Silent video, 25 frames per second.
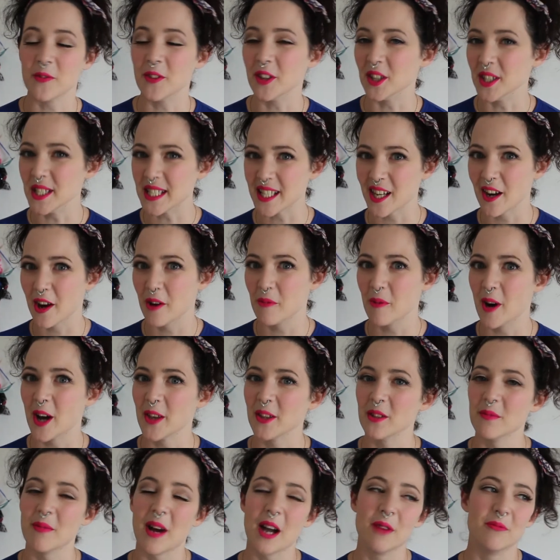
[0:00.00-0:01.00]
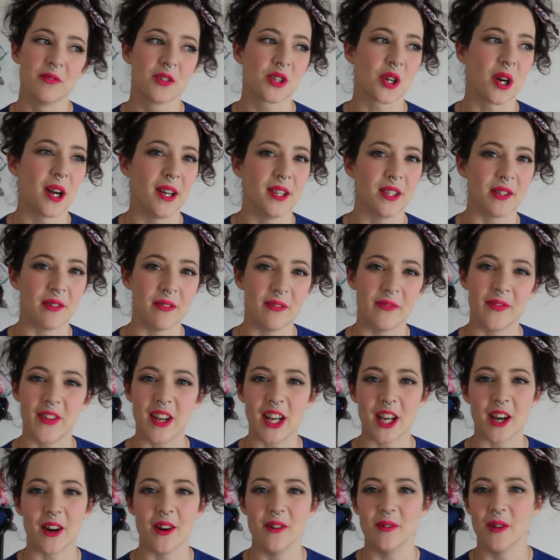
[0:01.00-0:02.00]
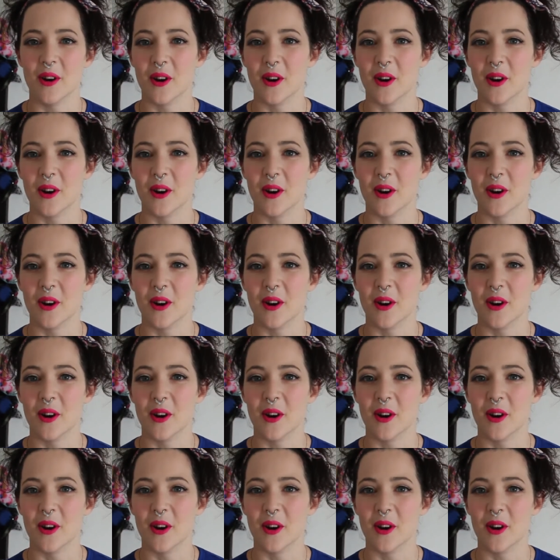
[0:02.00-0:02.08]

You can DIY them. I will try and do a video